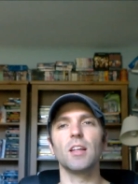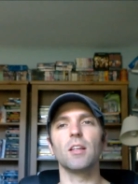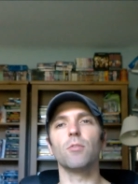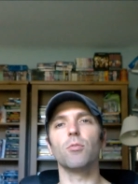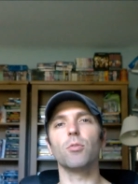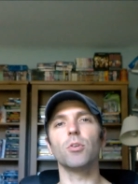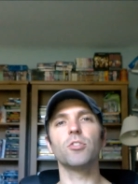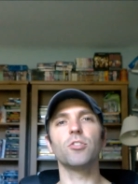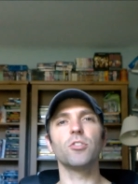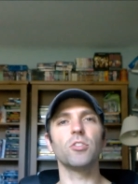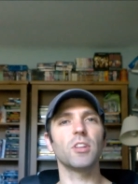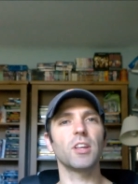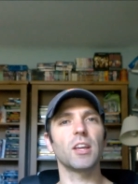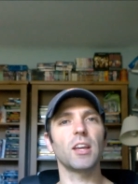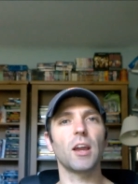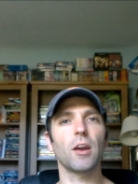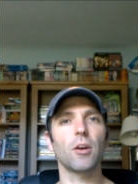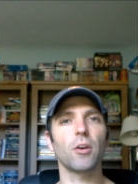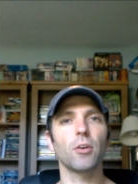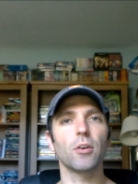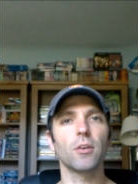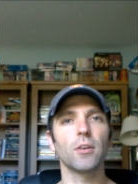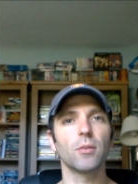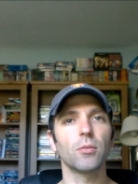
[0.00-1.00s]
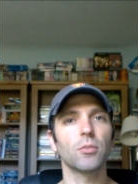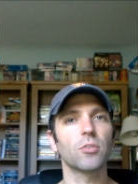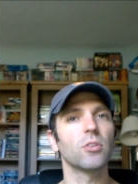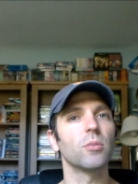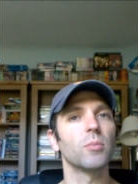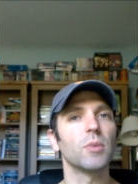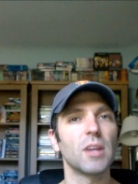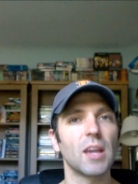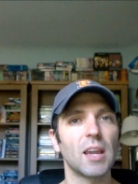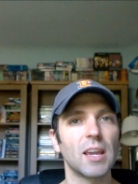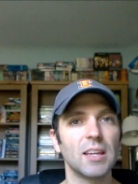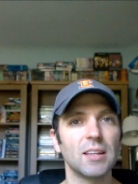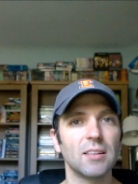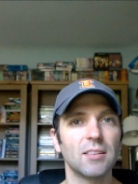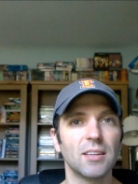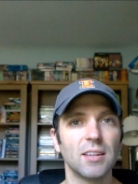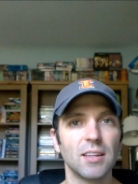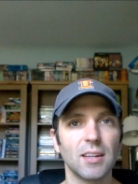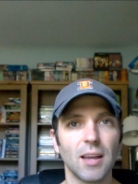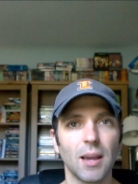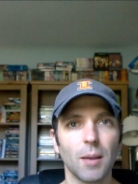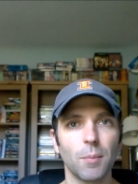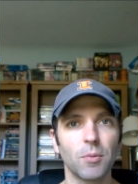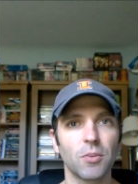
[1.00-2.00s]
Originally, I heard it was going to be
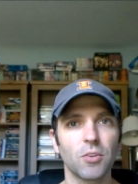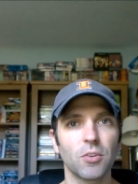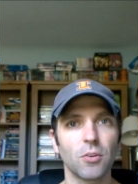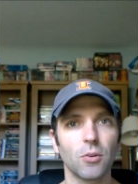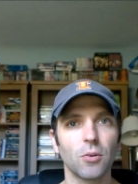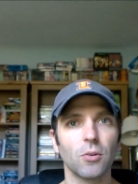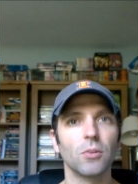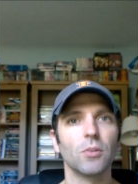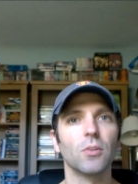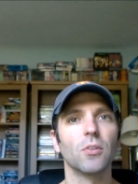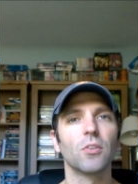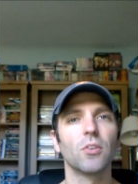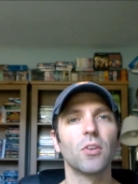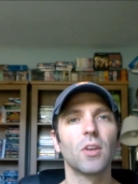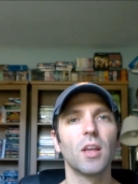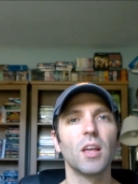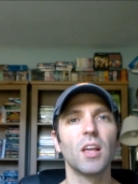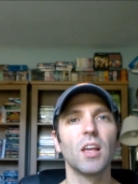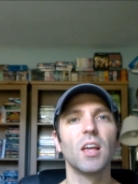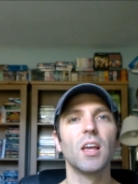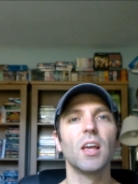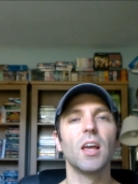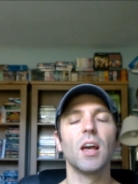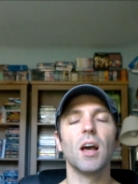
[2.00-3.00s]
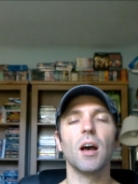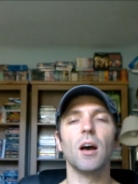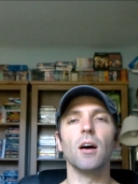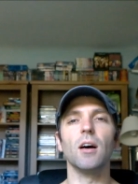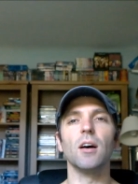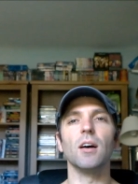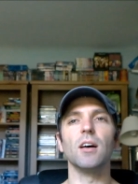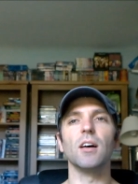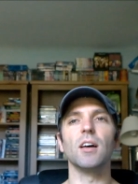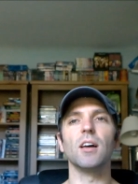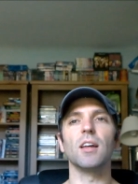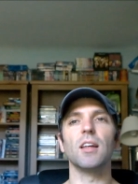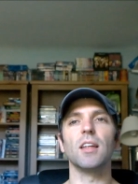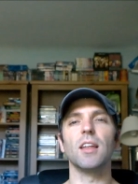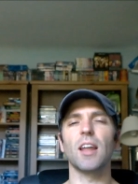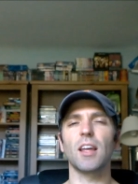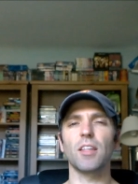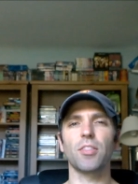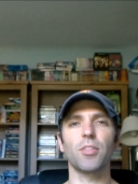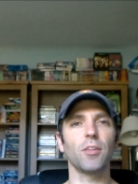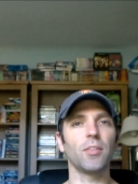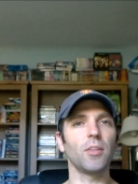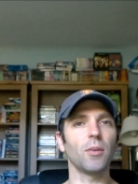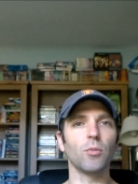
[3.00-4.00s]
18 episodes, uh, and
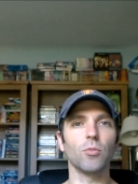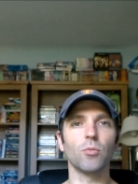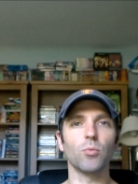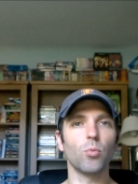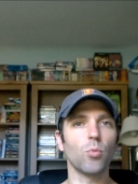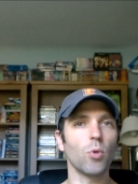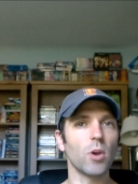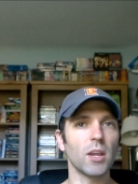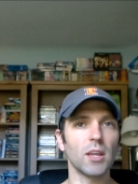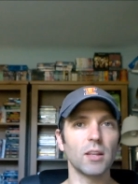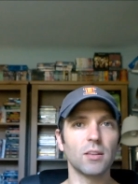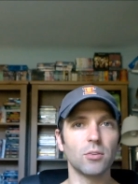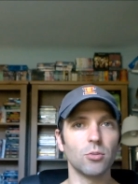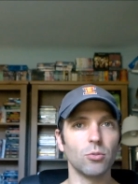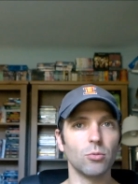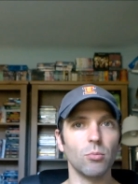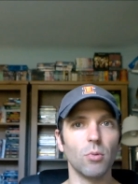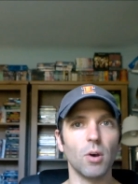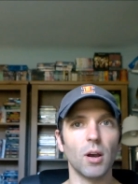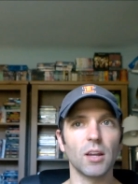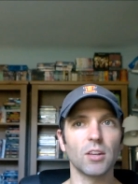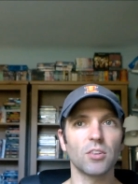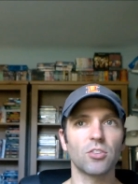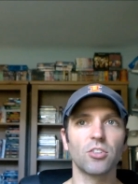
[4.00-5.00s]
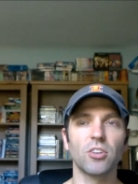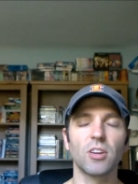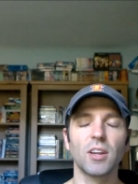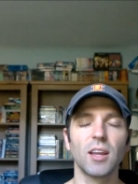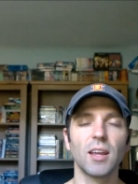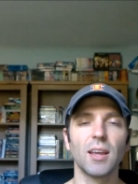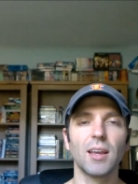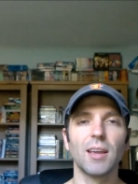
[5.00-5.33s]
I thought that was way too much.